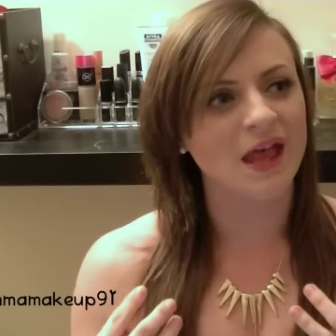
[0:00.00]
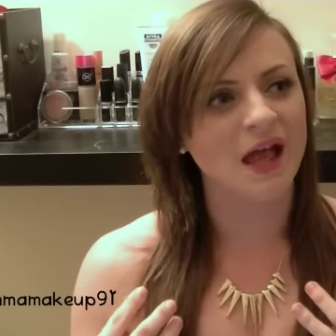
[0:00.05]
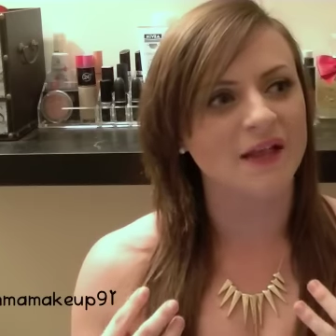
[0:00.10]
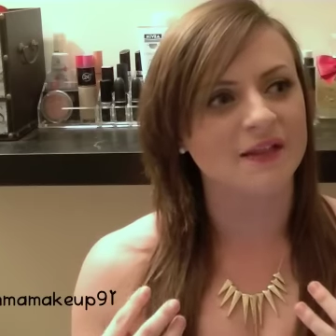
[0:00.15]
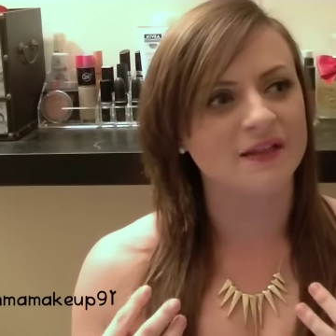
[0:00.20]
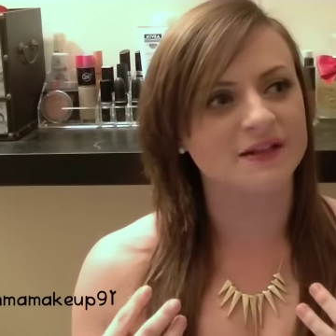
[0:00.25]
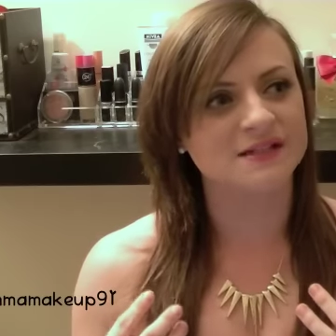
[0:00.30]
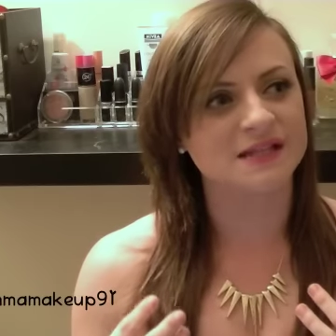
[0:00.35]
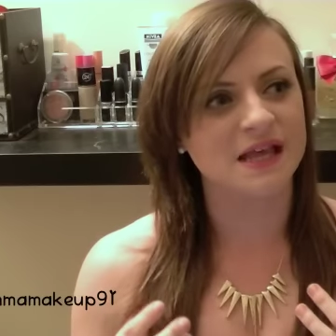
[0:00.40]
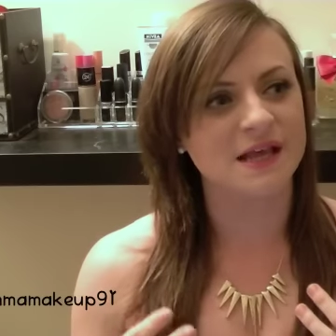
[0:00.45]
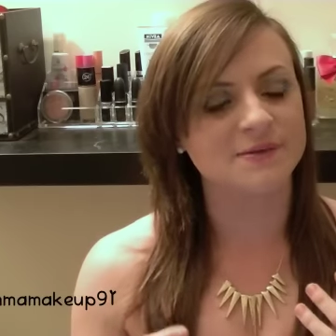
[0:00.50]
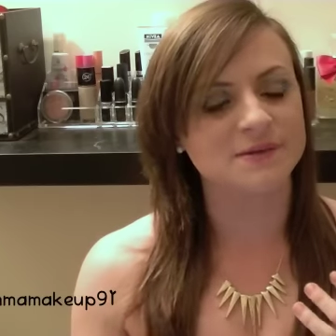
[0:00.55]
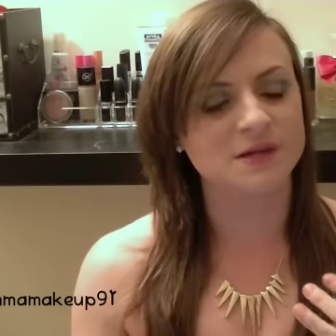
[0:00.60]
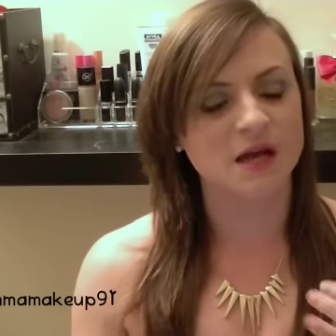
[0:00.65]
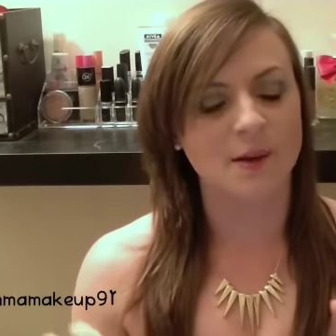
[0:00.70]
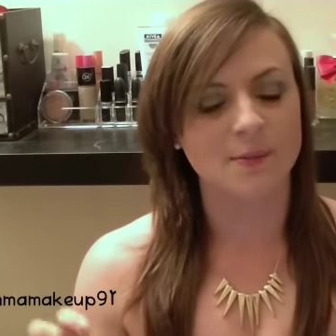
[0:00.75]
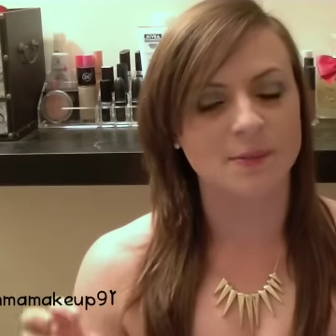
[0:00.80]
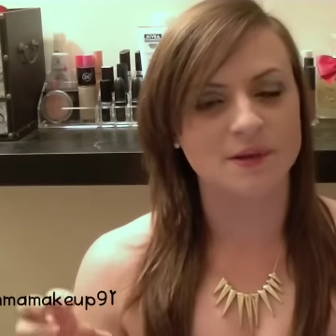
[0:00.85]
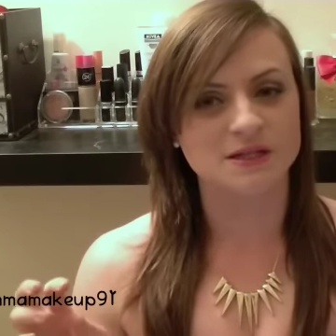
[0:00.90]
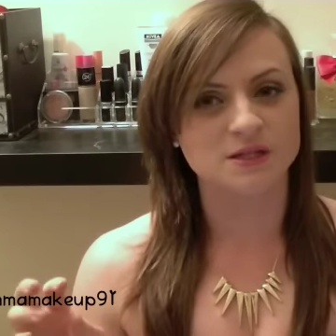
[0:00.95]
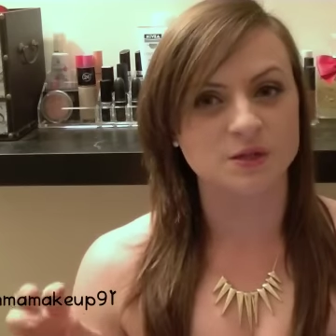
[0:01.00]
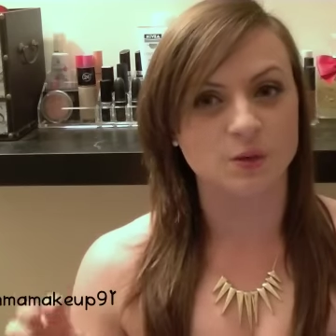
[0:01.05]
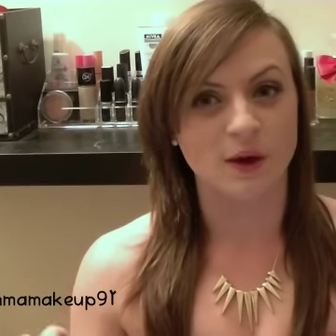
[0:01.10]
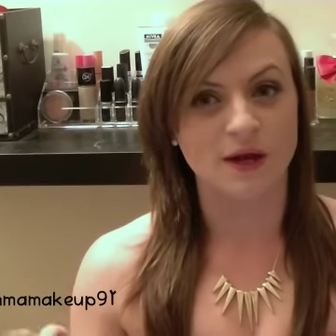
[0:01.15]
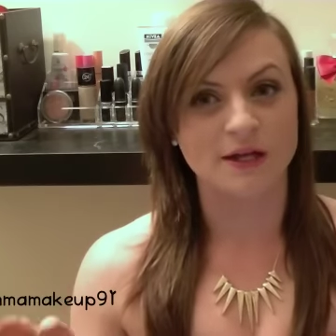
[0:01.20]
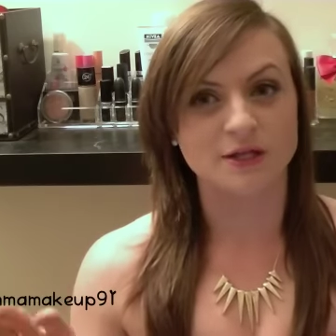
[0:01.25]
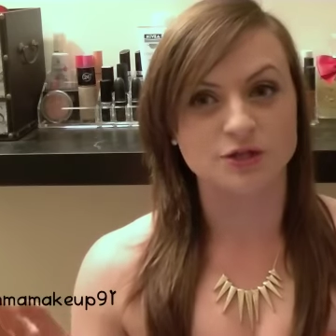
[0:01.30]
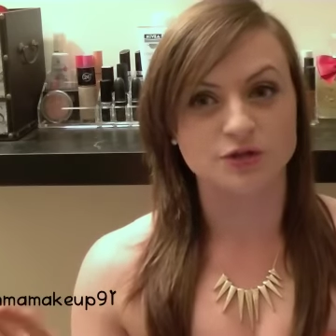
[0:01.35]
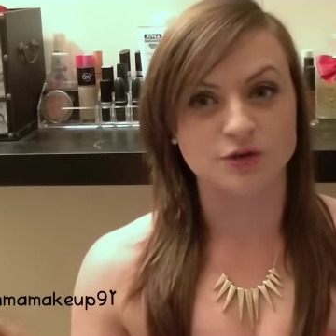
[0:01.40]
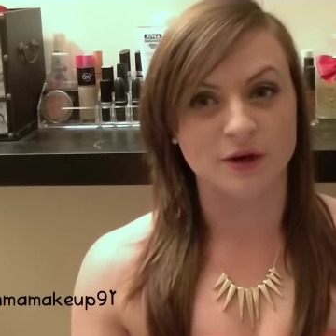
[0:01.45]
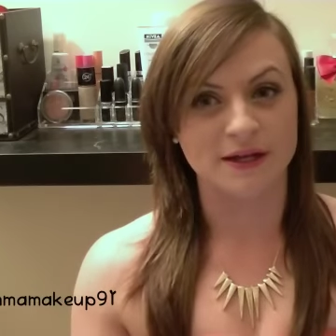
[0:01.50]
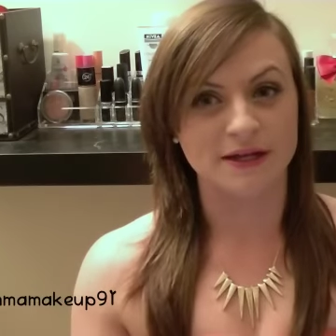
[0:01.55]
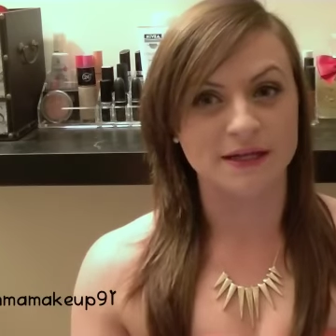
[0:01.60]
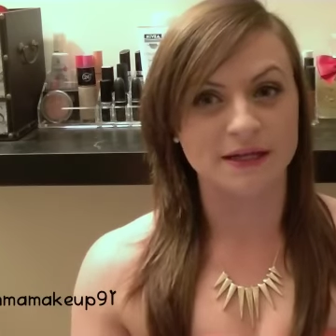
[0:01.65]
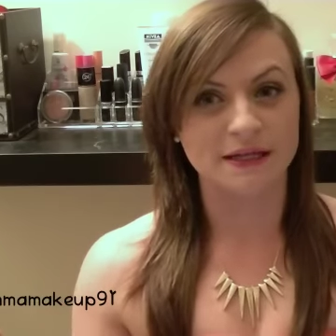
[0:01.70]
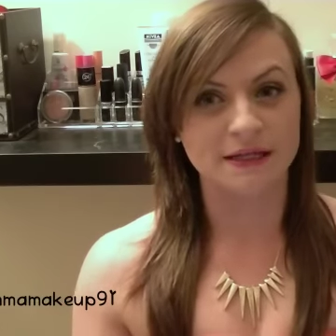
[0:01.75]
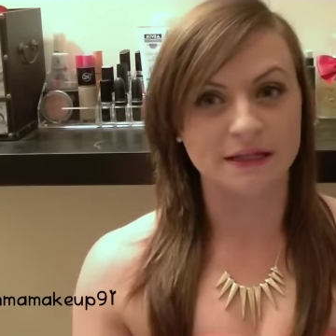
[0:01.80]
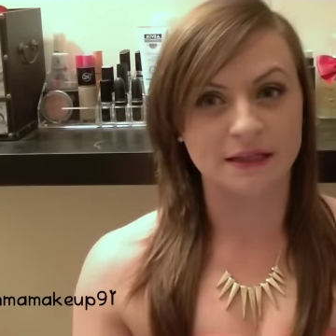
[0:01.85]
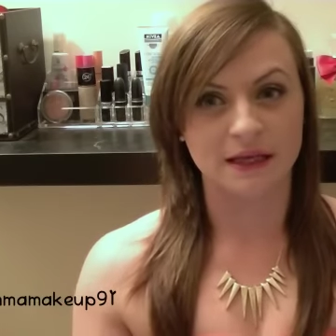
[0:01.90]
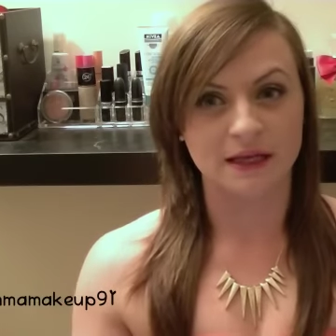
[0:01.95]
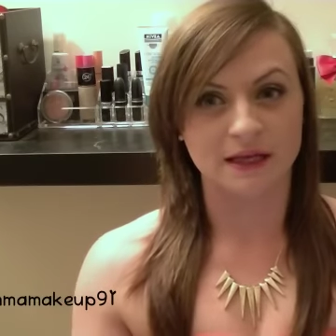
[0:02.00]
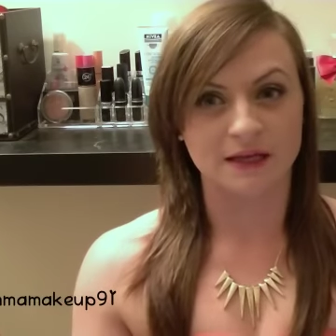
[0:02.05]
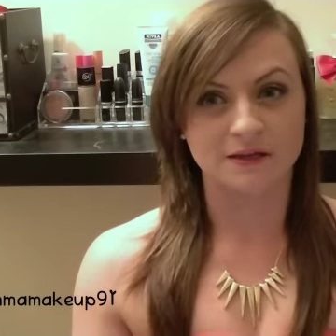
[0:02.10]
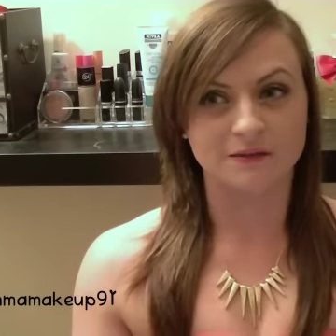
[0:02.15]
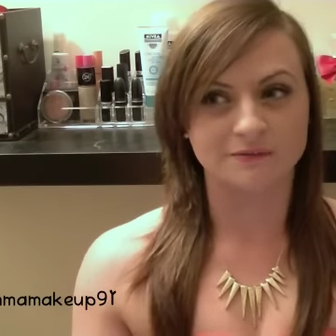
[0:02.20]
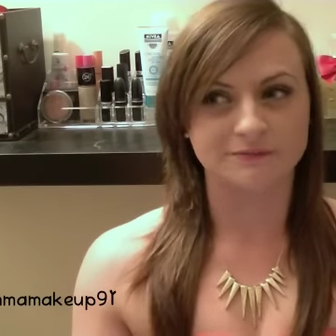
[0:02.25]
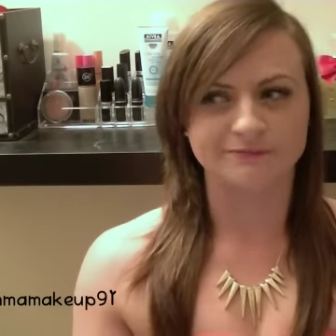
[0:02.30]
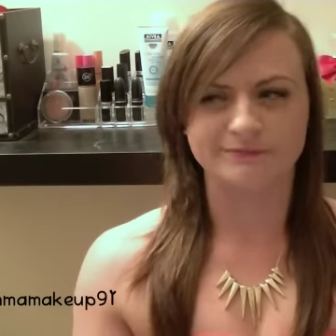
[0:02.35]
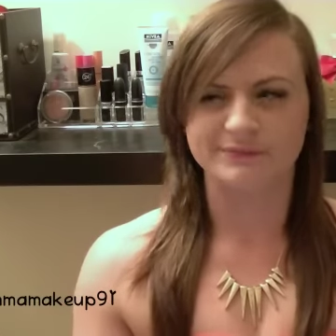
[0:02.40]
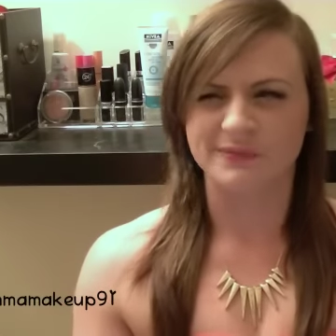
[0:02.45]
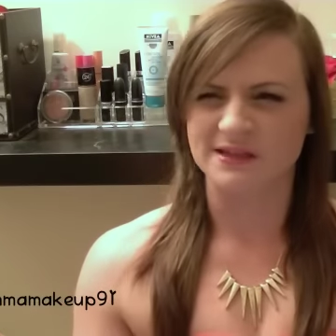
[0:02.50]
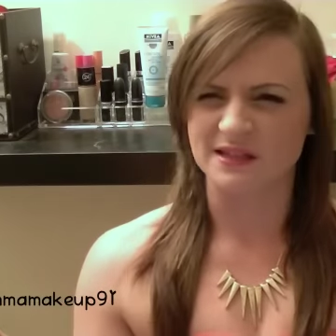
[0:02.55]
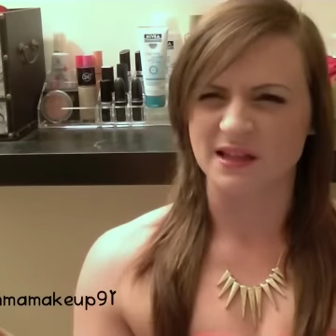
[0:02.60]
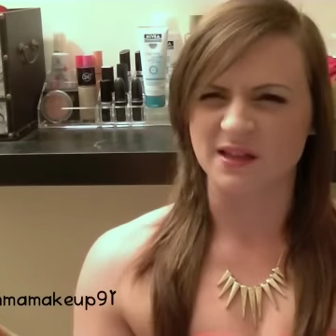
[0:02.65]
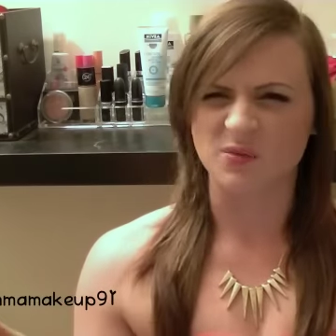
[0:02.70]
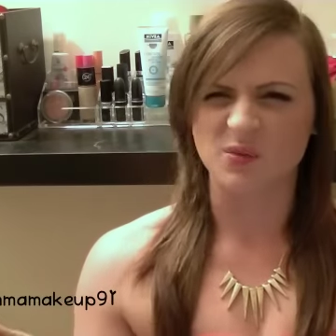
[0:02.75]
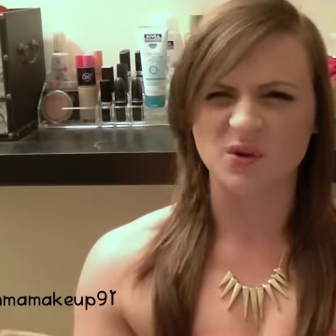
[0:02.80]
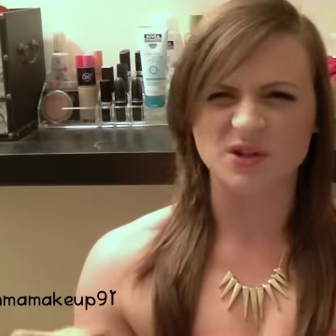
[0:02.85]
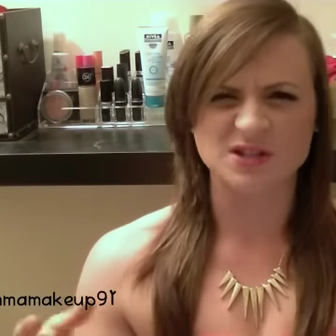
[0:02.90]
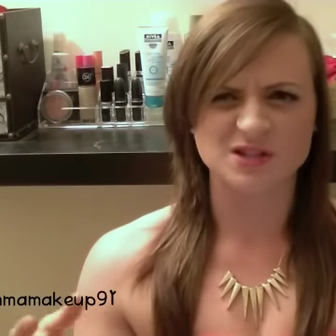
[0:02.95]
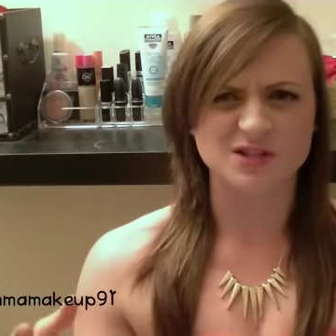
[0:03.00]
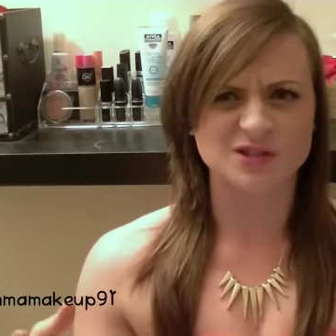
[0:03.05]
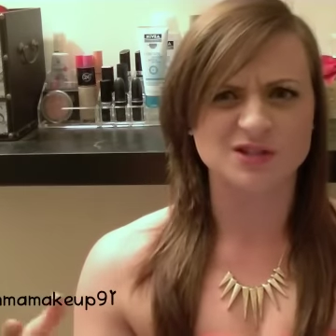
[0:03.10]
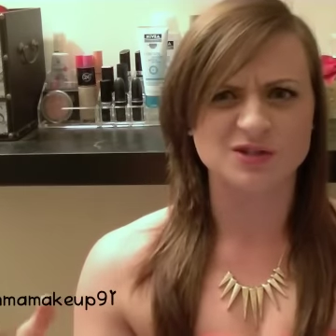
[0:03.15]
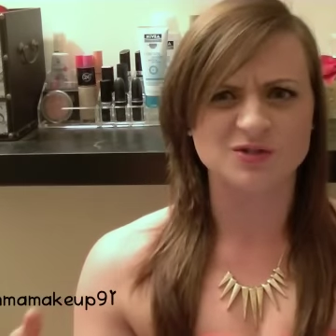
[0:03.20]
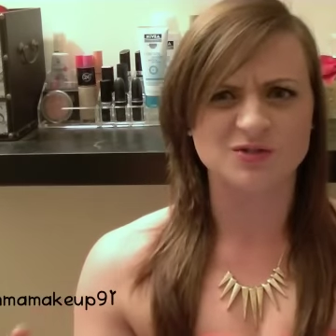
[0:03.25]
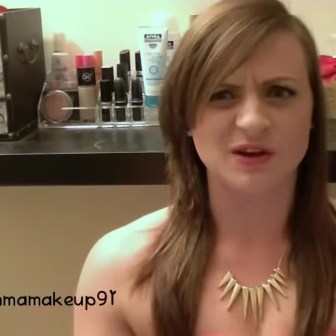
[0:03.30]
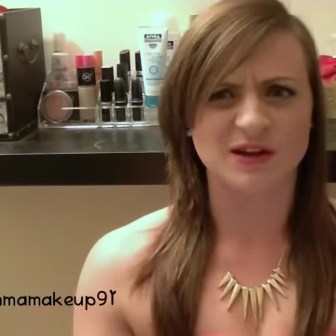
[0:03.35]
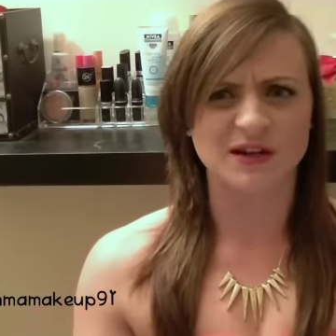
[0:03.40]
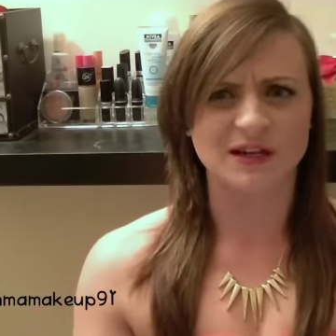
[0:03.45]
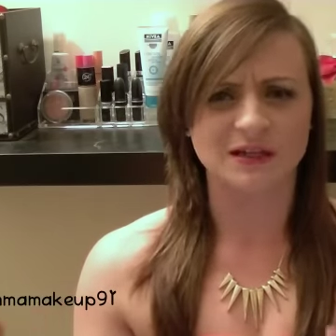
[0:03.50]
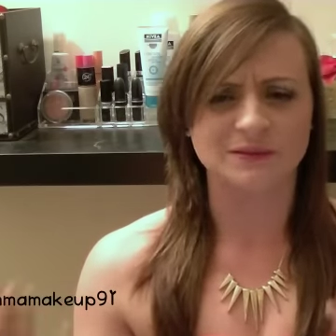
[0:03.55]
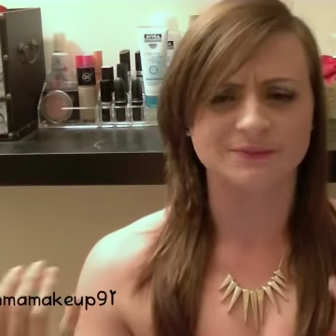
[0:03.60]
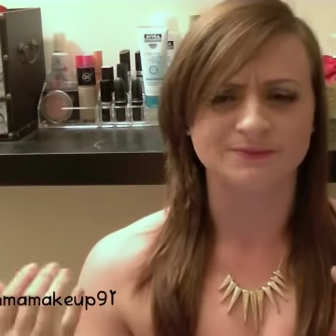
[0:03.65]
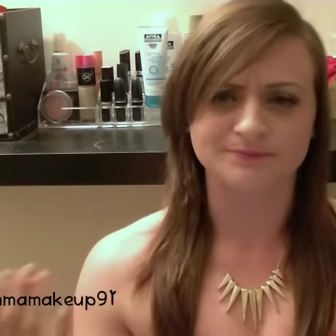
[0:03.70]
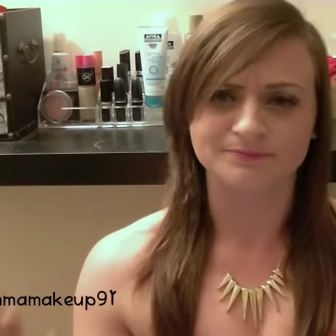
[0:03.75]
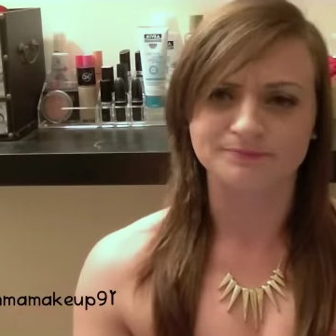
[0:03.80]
at the same time, it's quite trendy. Like, is that the word to use, trendy?